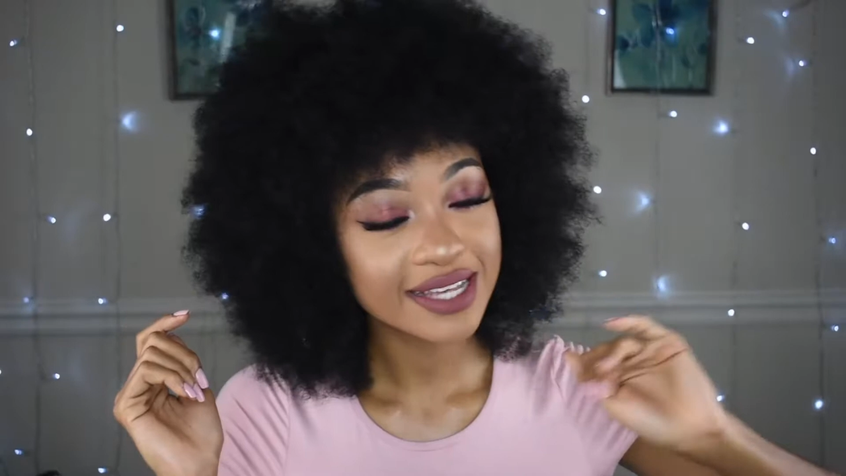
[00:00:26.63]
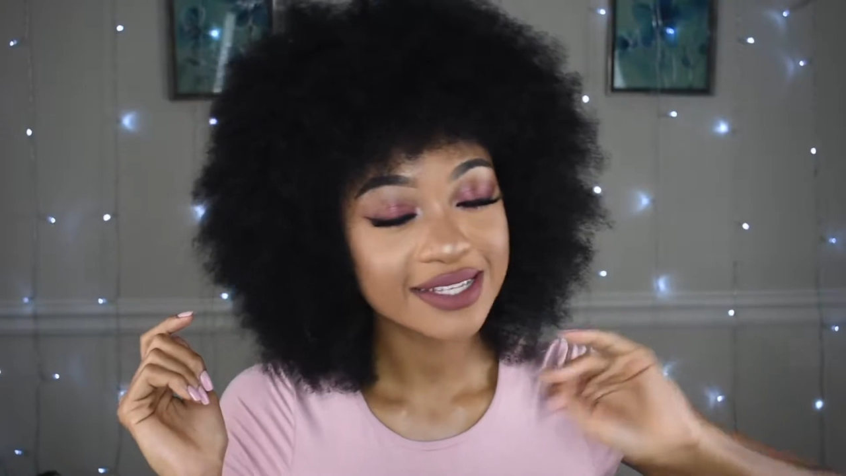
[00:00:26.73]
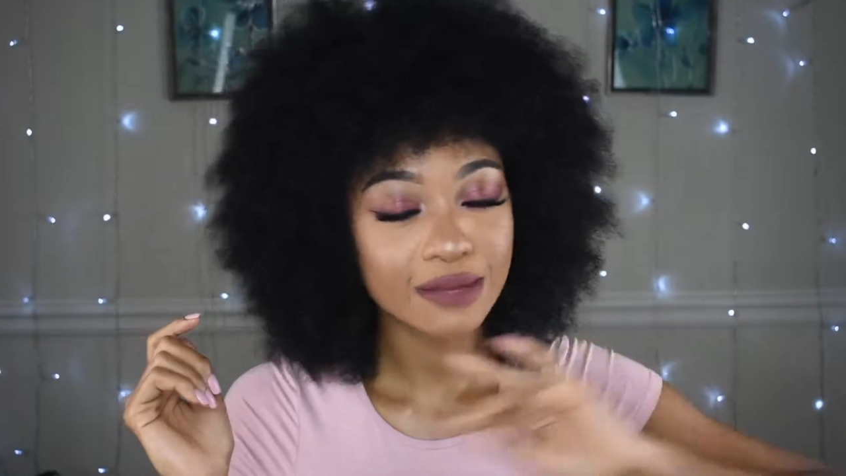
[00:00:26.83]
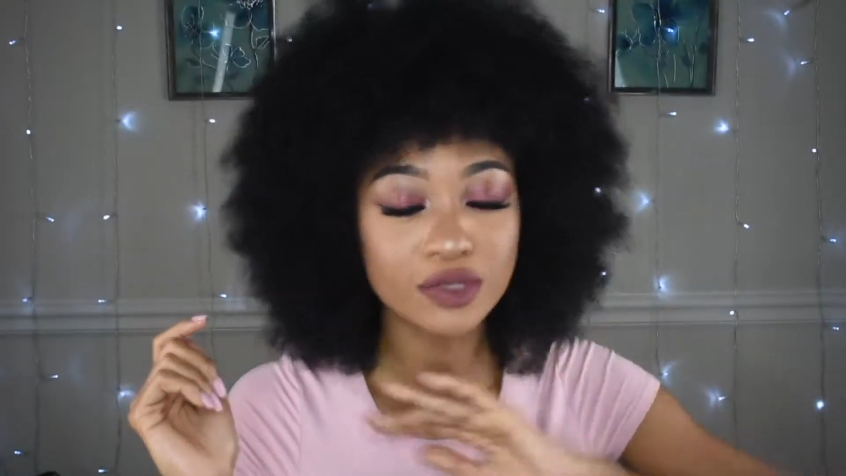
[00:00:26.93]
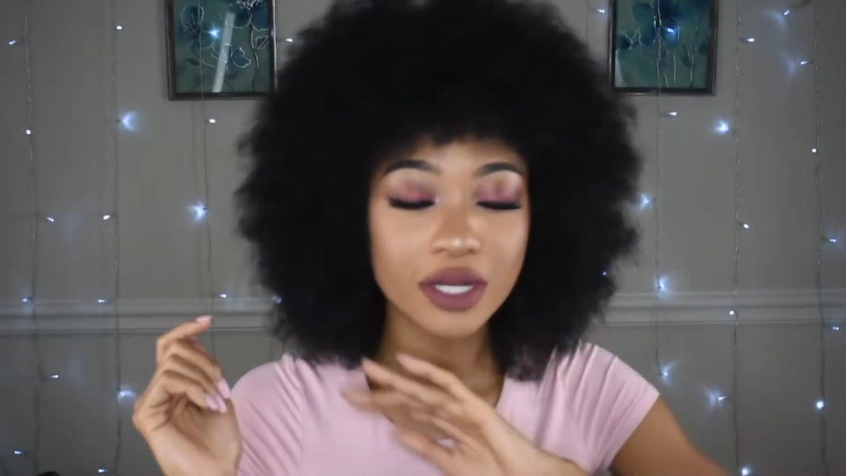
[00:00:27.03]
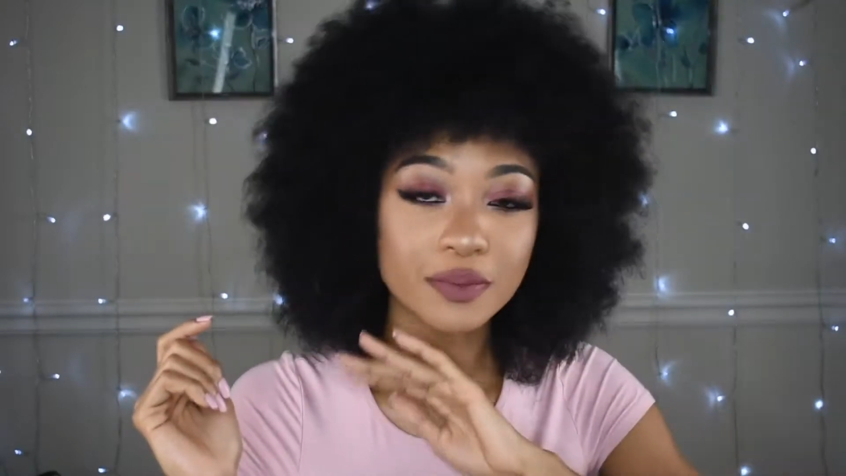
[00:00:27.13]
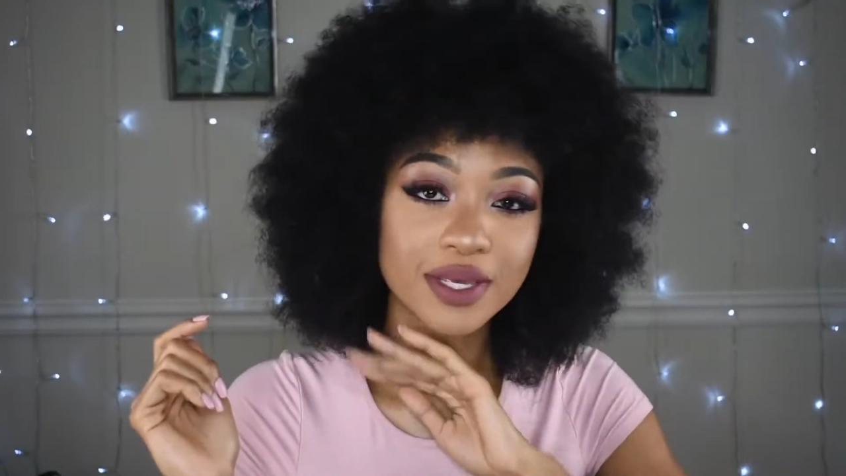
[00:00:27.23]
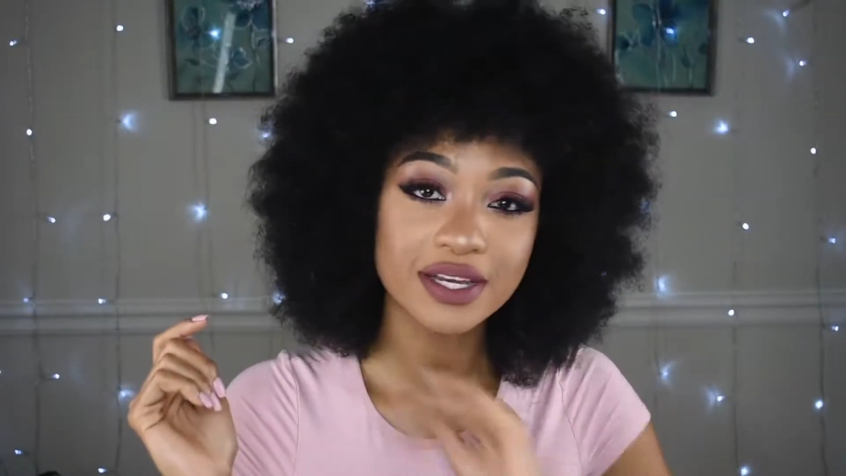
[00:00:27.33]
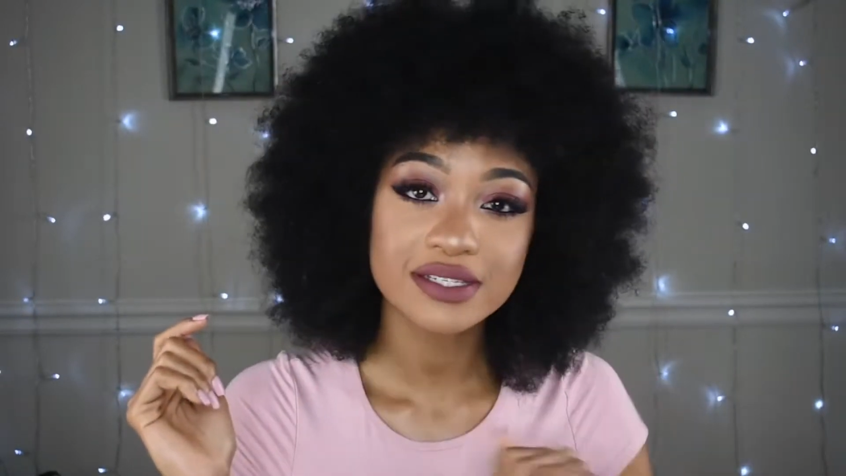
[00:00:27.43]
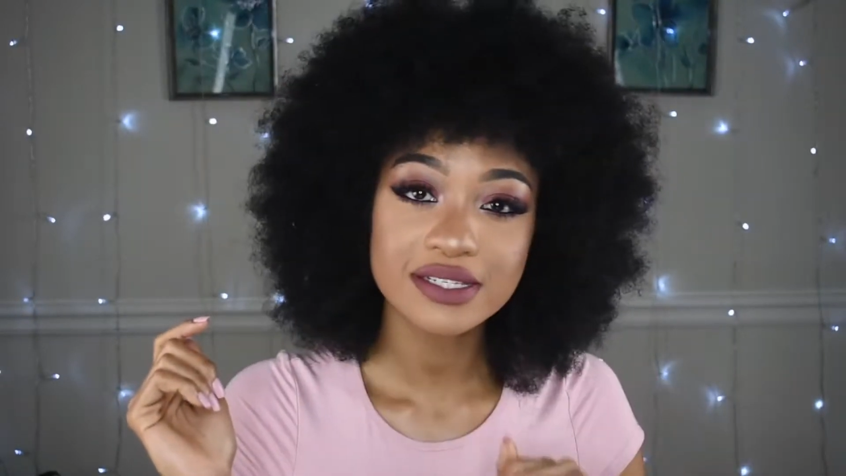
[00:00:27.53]
Yes, I'm trying to
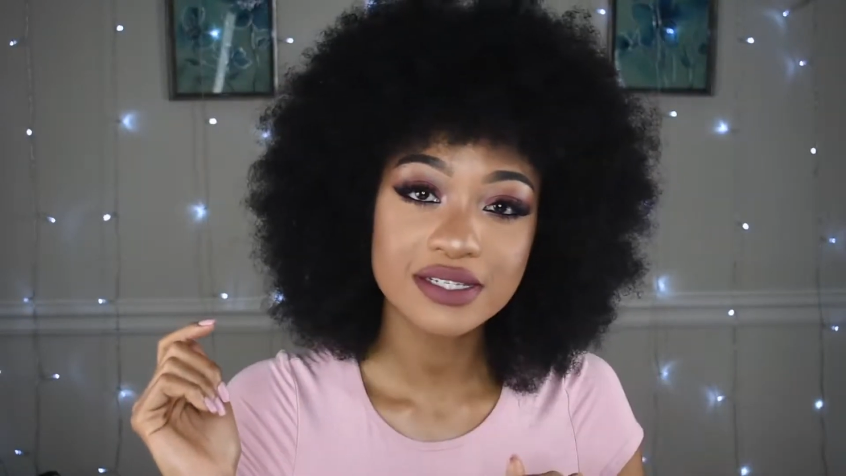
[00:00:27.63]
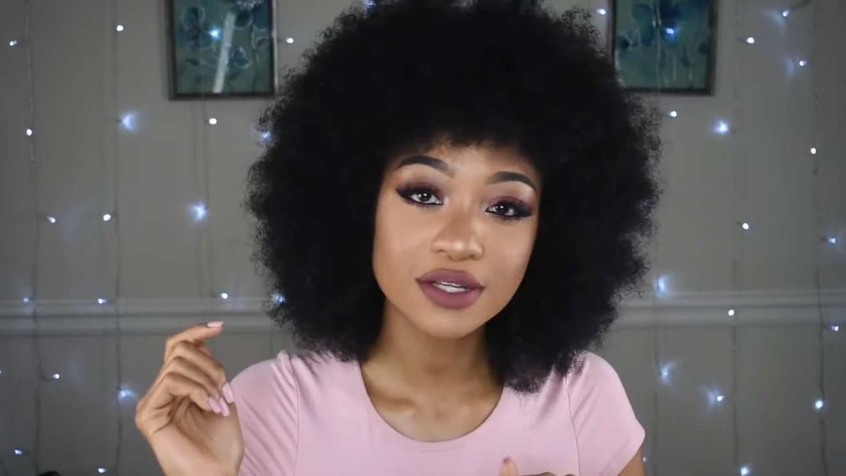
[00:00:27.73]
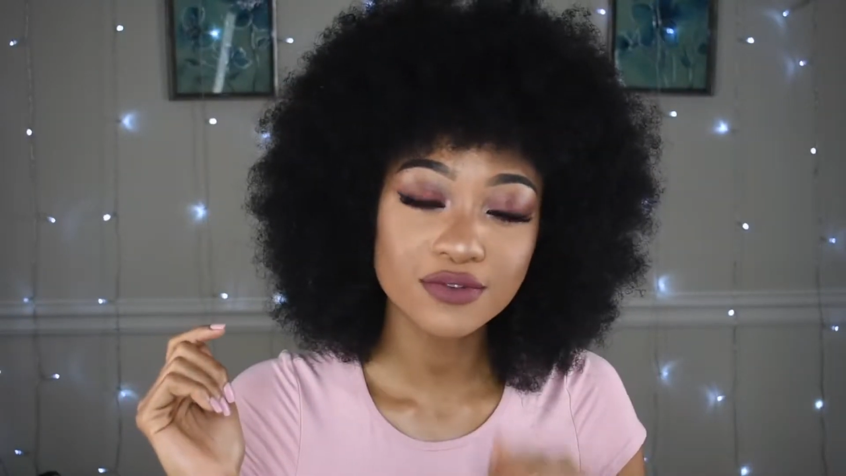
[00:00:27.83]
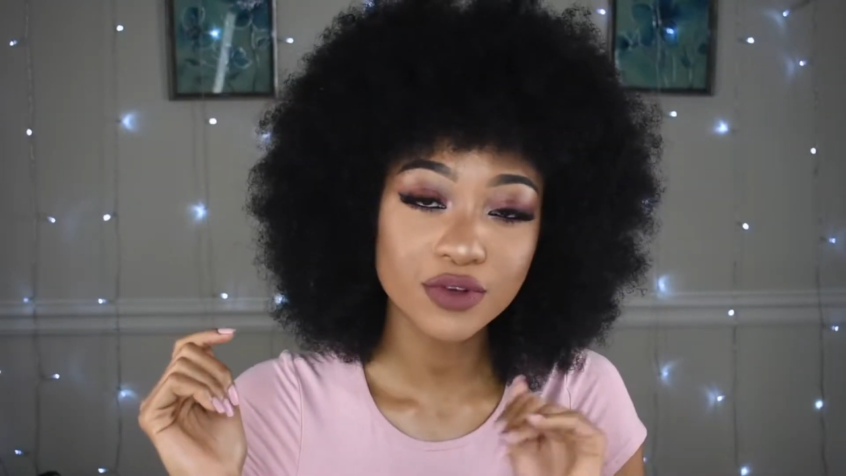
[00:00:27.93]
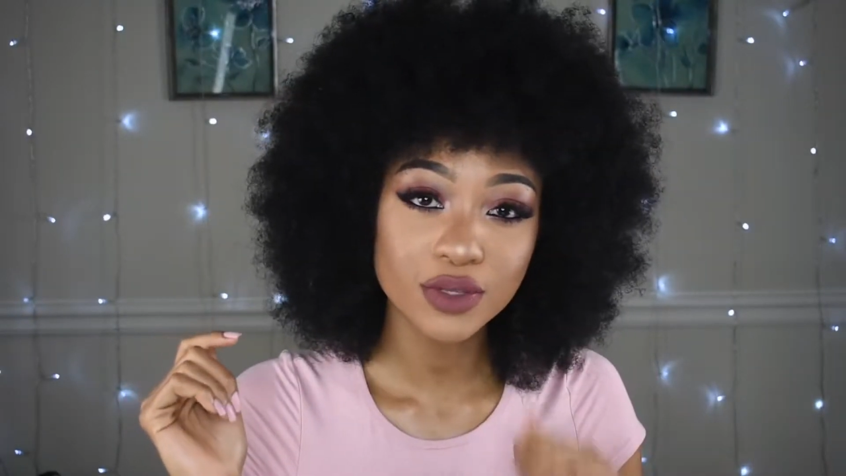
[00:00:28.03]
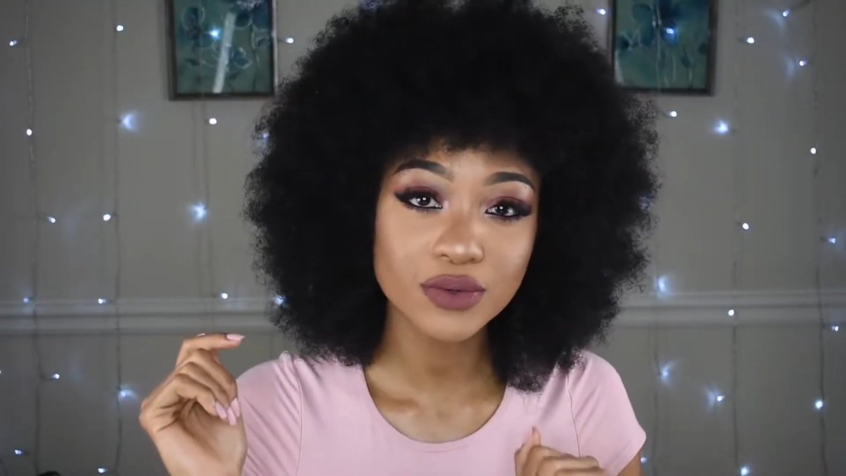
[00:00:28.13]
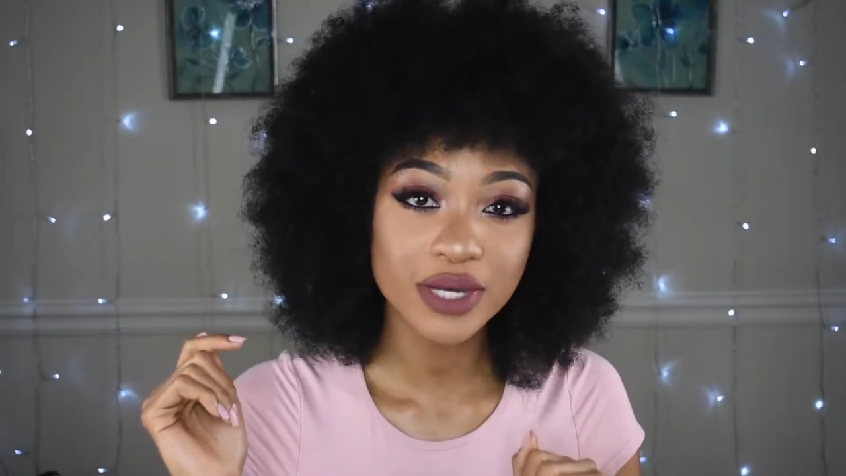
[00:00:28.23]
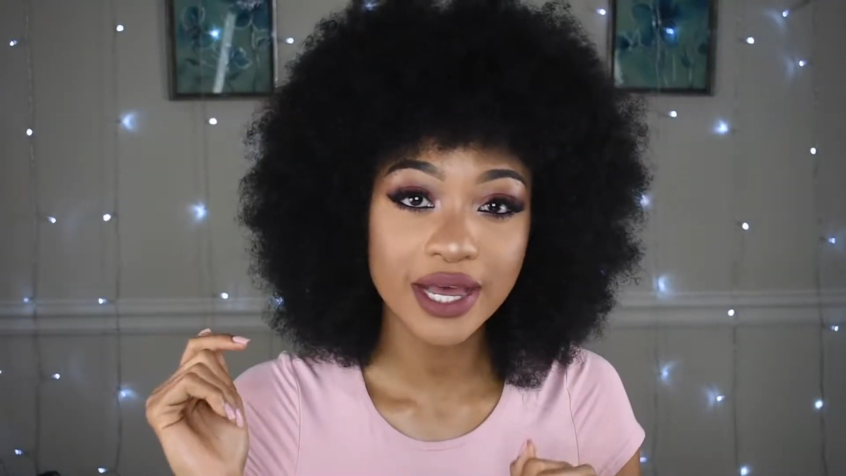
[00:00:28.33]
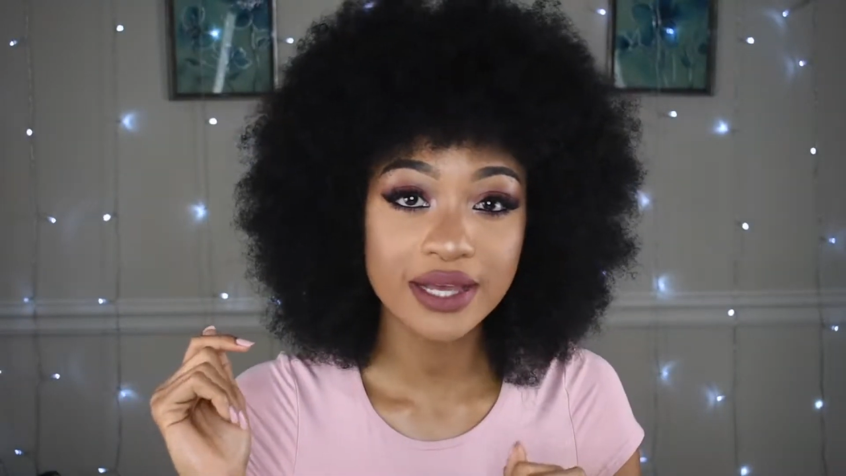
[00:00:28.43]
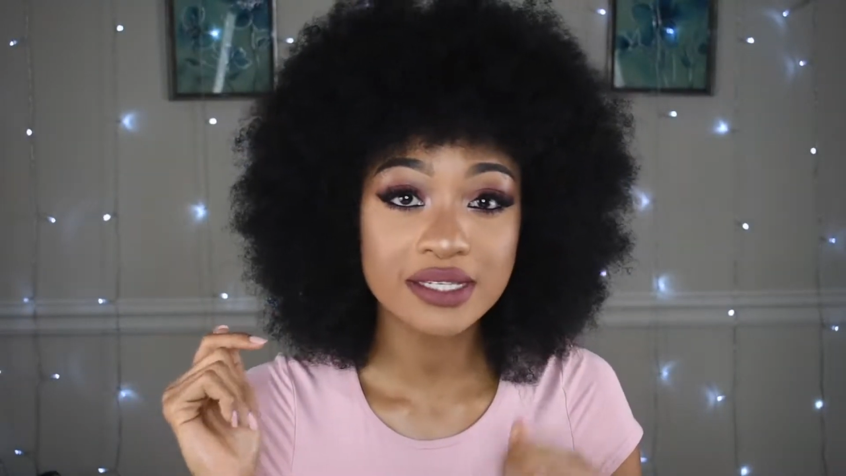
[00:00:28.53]
be consistent for
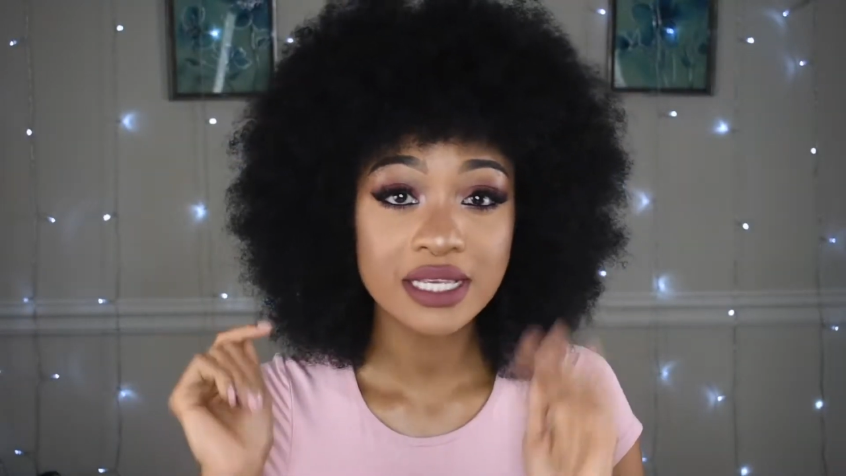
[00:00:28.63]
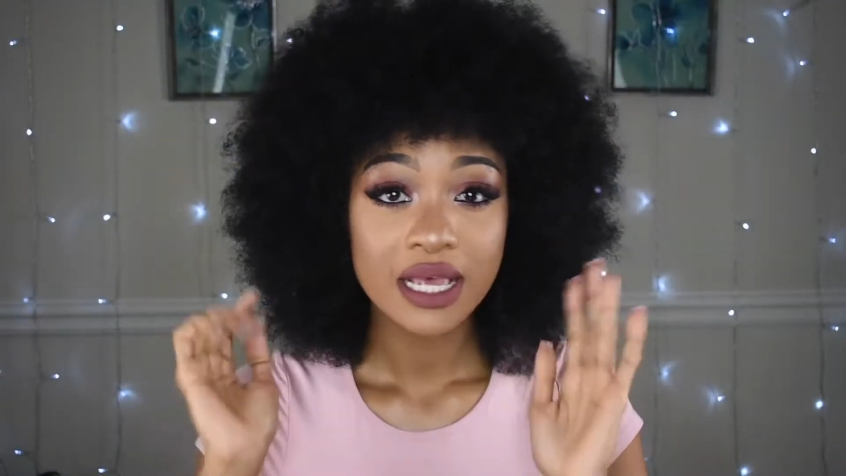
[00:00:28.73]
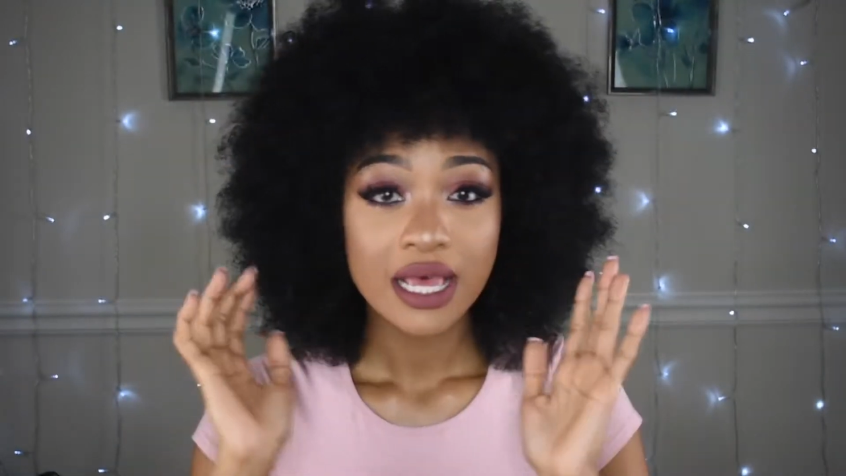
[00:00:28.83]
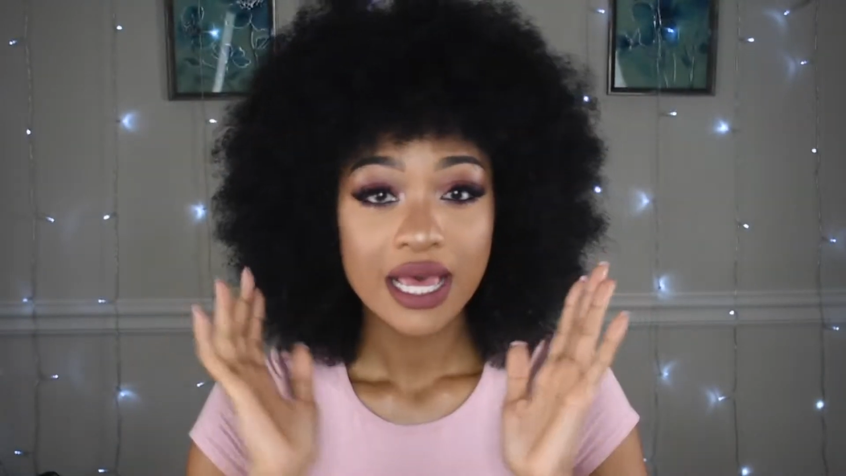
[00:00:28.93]
you guys,